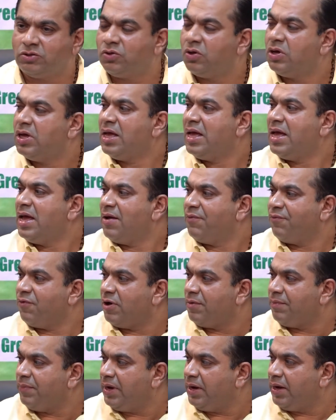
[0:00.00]
So
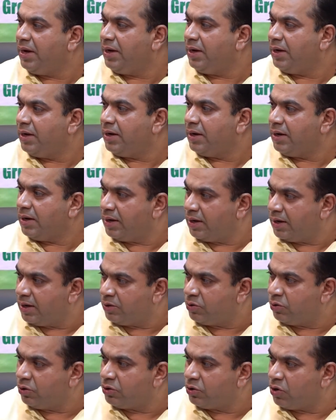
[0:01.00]
for me
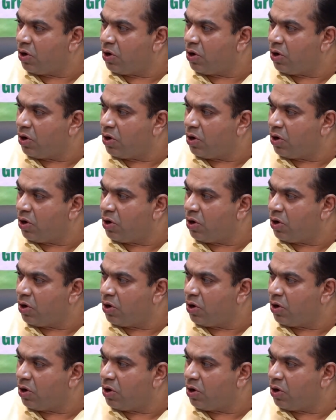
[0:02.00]
to